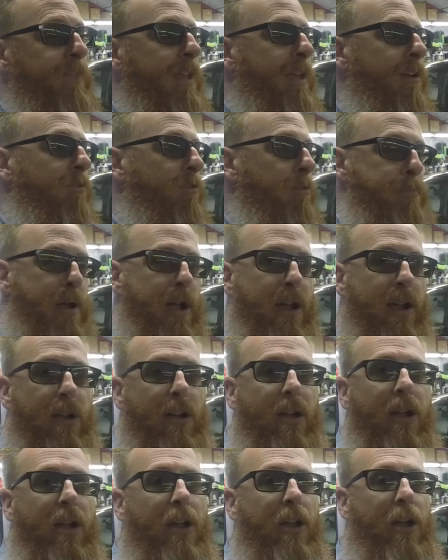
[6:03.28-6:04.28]

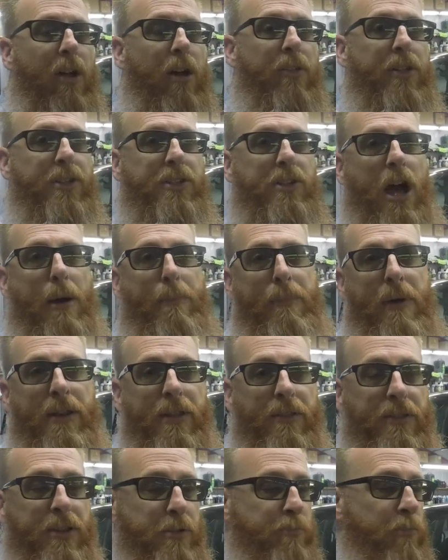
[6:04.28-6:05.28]
repair on the top end
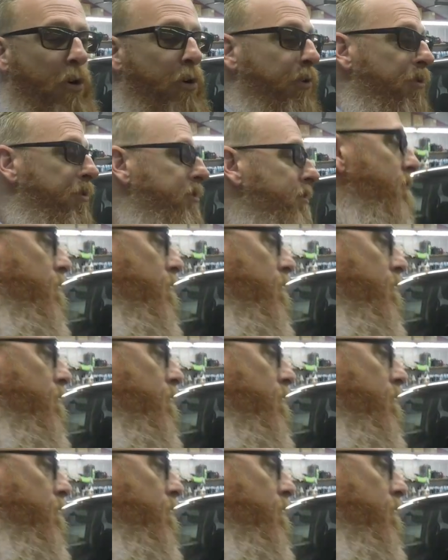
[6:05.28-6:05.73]
of these motors.